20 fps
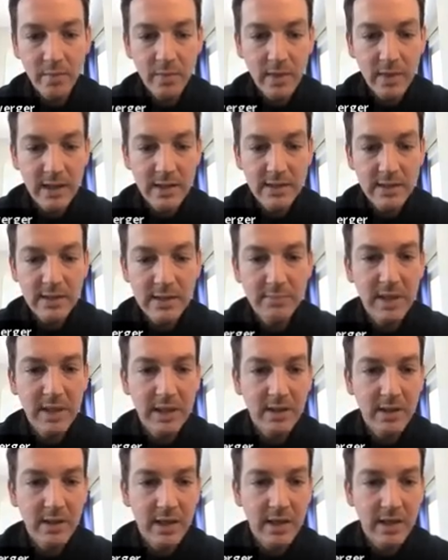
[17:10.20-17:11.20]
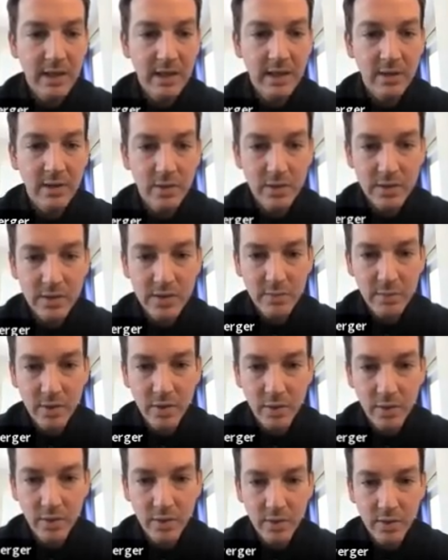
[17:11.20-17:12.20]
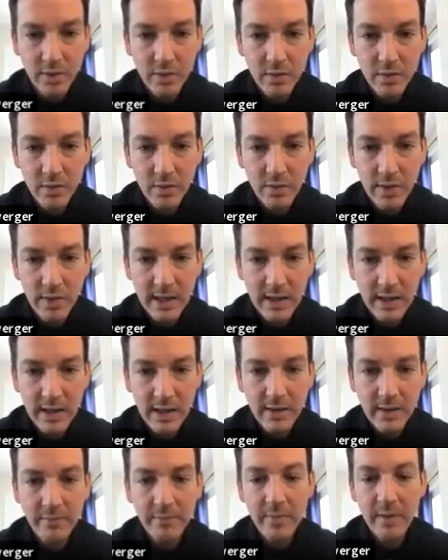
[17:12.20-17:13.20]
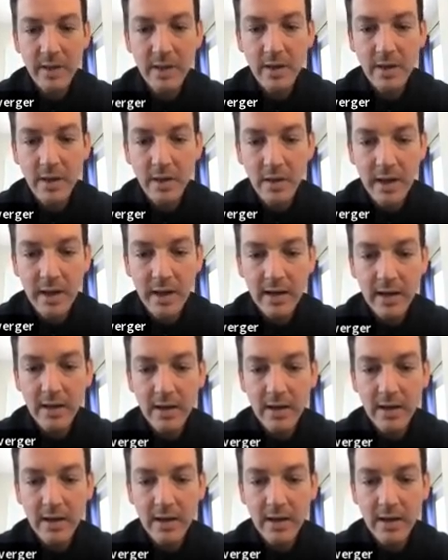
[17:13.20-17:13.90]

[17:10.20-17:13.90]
that is being declared in custom code right here. All right,